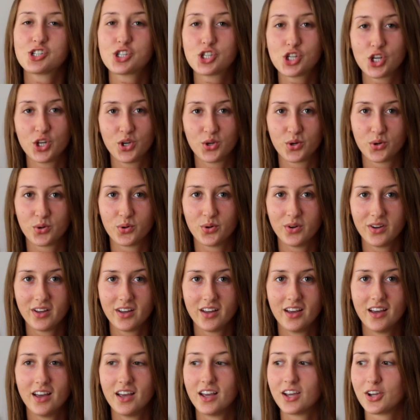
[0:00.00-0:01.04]
Two,
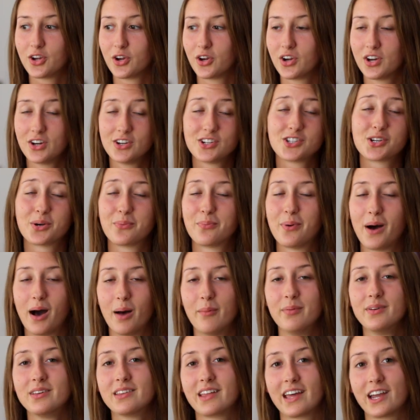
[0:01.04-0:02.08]
your ears are
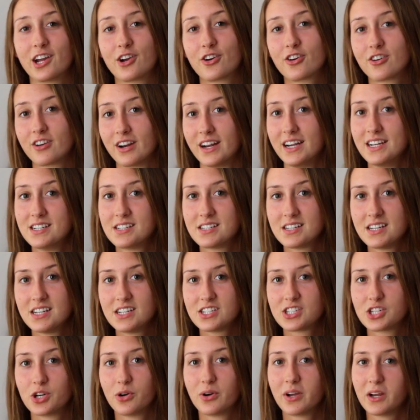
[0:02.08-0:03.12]
popping like
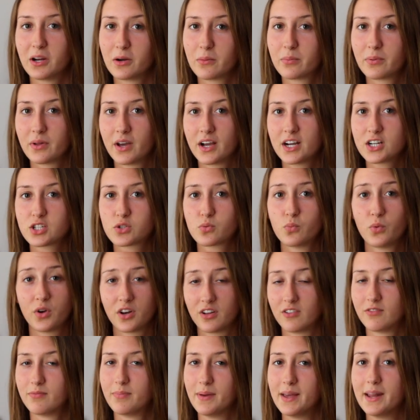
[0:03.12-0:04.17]
crazy so earplugs
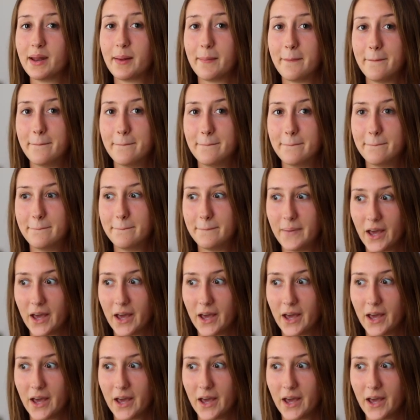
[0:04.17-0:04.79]
would have been a